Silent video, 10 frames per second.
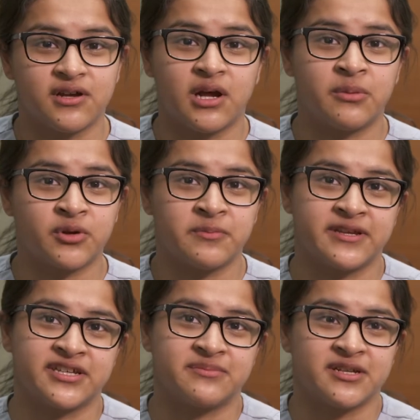I'm
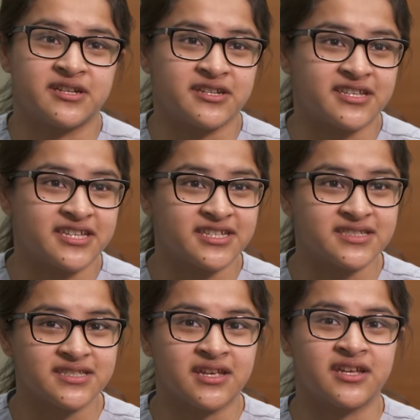Rebecca
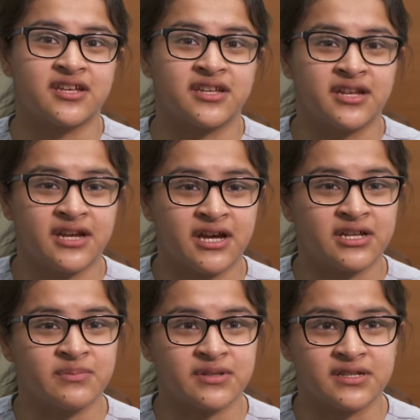Manriquez, and
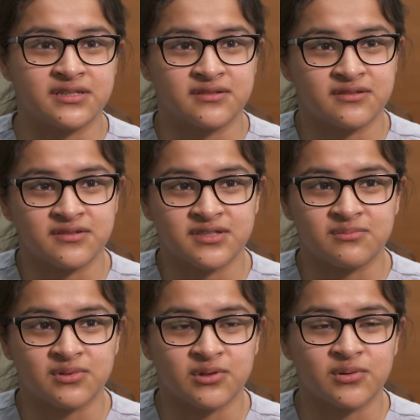I applied to the
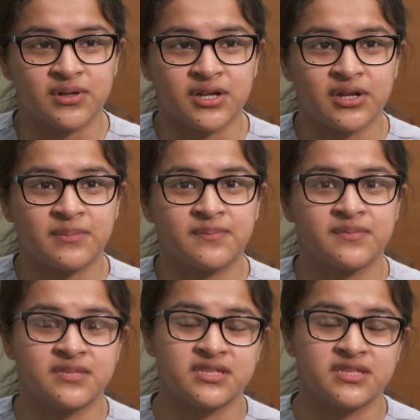nursing program